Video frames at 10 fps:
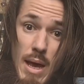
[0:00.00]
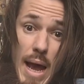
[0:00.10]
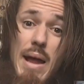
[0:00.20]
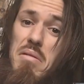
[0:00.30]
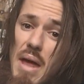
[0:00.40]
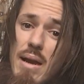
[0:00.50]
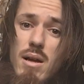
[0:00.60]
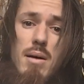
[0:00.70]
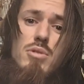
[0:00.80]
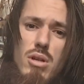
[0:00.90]
And that
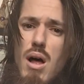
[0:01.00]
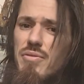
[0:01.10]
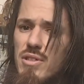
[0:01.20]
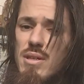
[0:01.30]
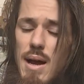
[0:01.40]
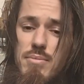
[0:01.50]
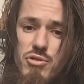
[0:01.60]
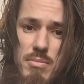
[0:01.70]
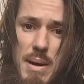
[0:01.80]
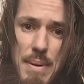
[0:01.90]
comes oftentimes
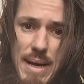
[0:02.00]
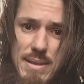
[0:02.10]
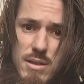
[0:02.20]
from my past